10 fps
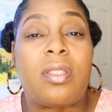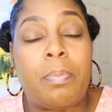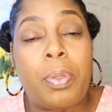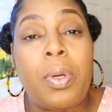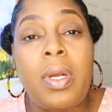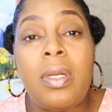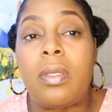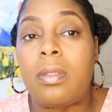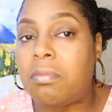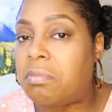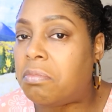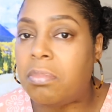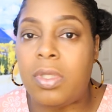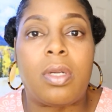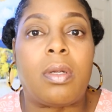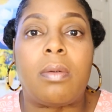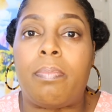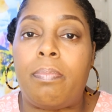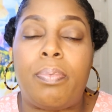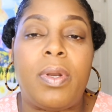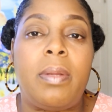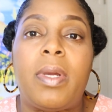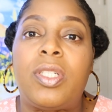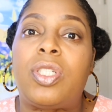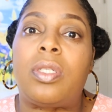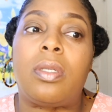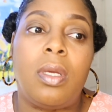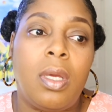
support, you're pretty much